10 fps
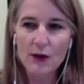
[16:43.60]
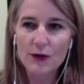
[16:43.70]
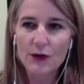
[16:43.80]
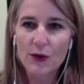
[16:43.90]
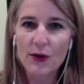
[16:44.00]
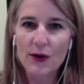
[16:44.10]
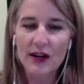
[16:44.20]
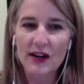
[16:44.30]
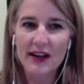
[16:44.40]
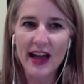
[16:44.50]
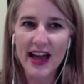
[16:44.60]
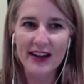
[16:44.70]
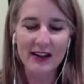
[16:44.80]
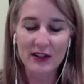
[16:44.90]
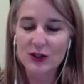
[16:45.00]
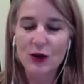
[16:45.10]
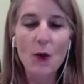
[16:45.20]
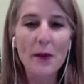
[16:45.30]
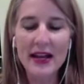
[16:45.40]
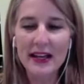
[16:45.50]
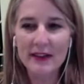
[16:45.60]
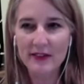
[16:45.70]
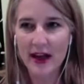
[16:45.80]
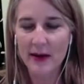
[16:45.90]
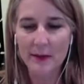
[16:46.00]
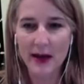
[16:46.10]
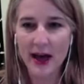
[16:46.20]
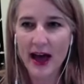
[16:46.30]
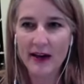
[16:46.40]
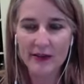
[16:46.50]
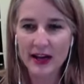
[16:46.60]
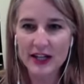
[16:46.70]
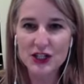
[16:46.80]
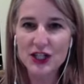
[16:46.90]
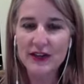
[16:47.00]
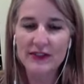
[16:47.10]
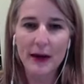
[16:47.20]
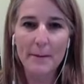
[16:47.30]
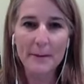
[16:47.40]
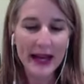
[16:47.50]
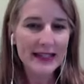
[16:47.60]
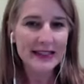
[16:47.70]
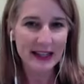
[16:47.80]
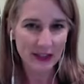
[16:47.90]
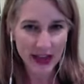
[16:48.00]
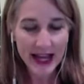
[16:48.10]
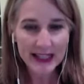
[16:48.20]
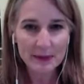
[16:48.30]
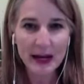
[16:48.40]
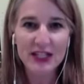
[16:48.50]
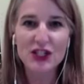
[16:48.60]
for, and so many of them have achieved amazing things by